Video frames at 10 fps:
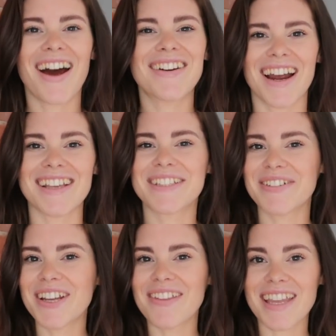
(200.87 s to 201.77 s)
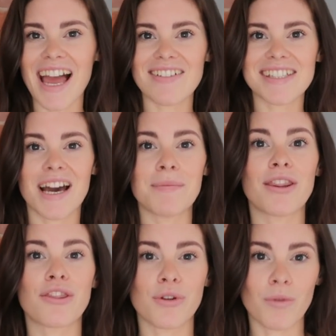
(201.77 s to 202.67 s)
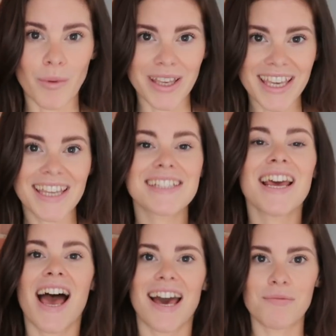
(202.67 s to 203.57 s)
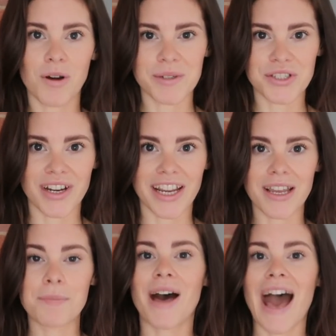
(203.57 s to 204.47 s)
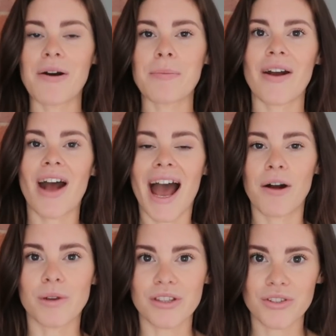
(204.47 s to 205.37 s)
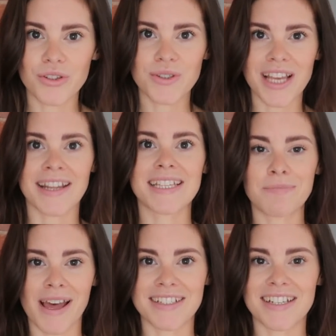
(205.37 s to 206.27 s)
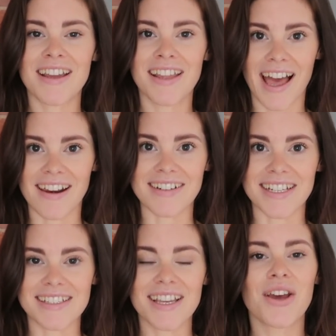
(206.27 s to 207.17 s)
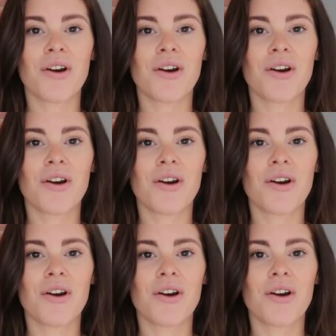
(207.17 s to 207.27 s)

All right, so we know that calories come in through what we eat and what we drink, but how about how we use and expend calories?